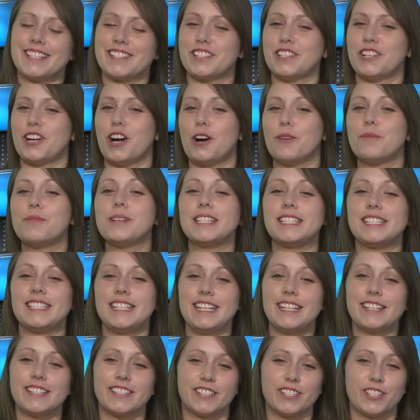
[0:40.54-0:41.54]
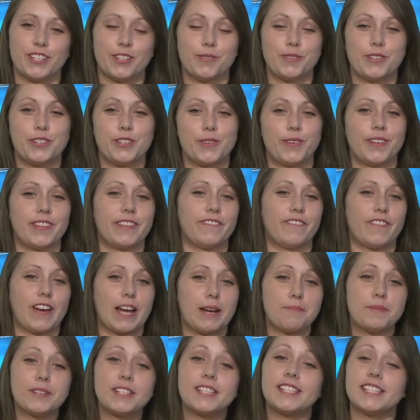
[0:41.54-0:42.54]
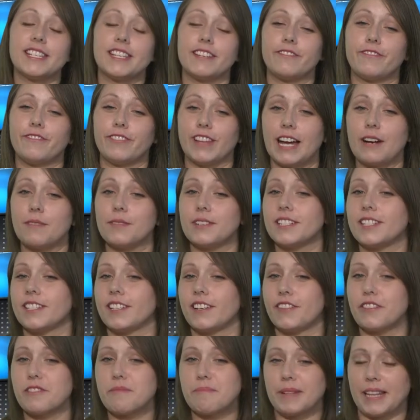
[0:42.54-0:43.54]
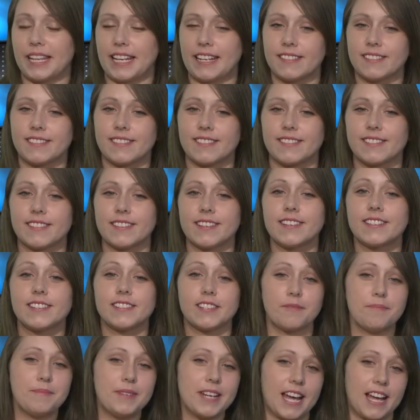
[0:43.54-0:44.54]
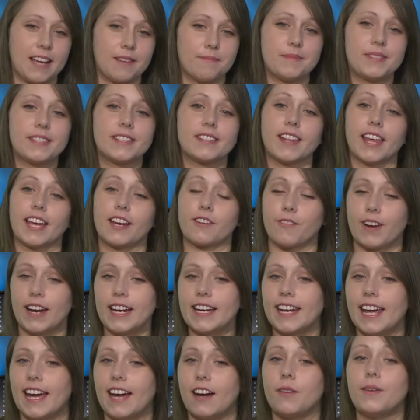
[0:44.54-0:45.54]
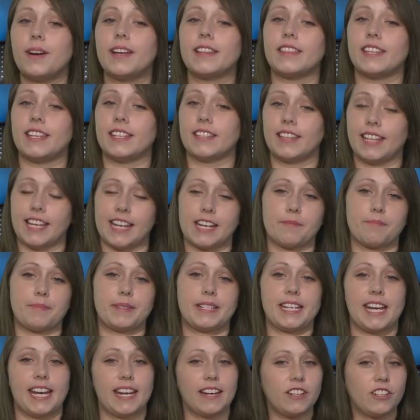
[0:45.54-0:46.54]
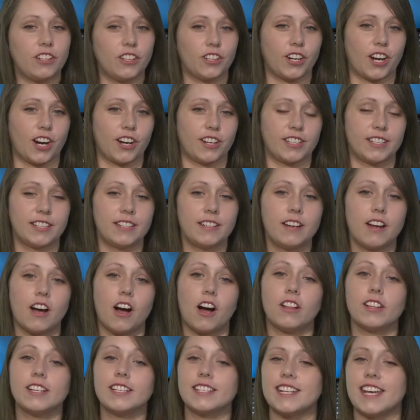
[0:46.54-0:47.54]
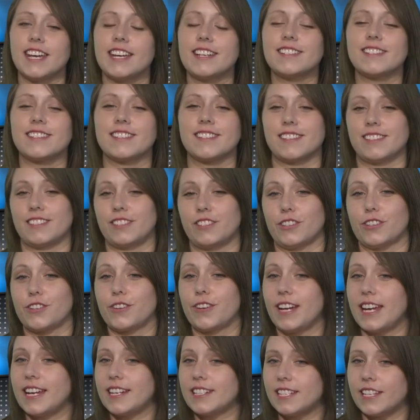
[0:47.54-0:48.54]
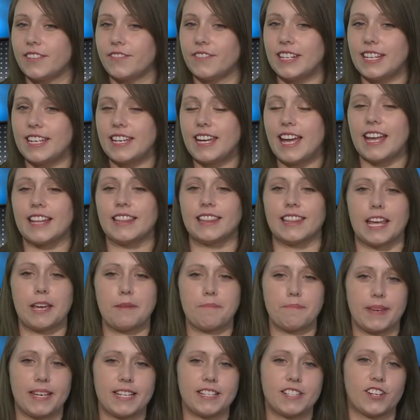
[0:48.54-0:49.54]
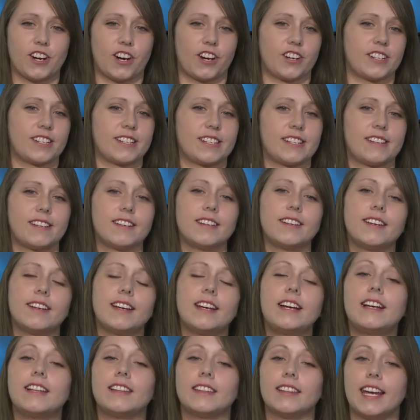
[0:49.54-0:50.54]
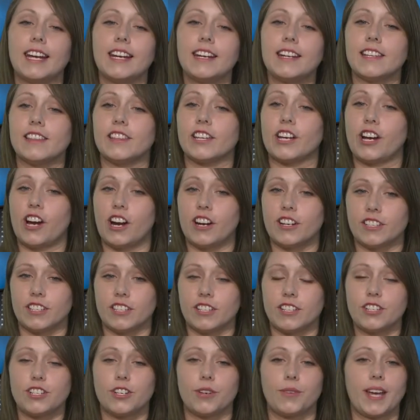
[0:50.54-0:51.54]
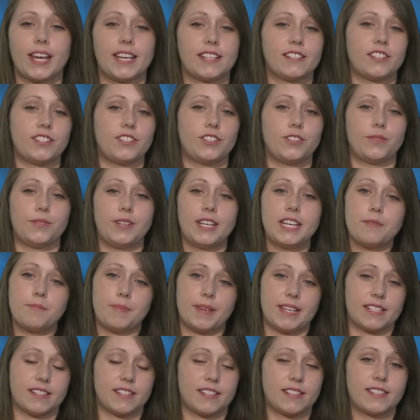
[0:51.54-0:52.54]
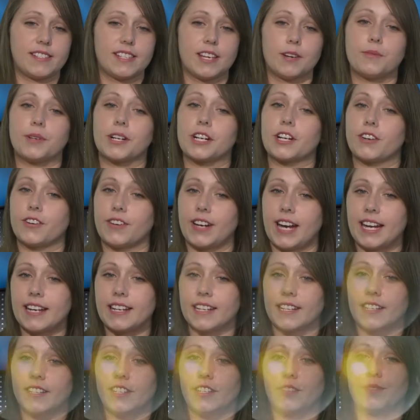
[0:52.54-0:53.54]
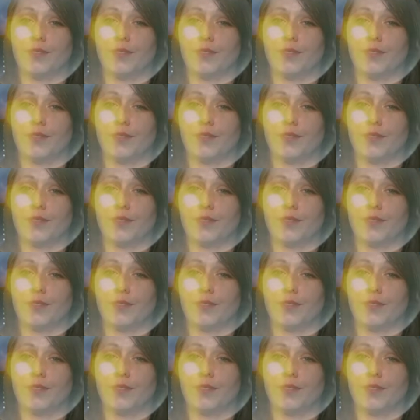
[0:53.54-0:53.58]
isn't always needed to enjoy the vibrancy of flowers and other plants. Sometimes, like right now at the Atlanta Botanical Garden, all it takes is a little creativity and light-based art. Light in the Garden showcases unique pieces that were created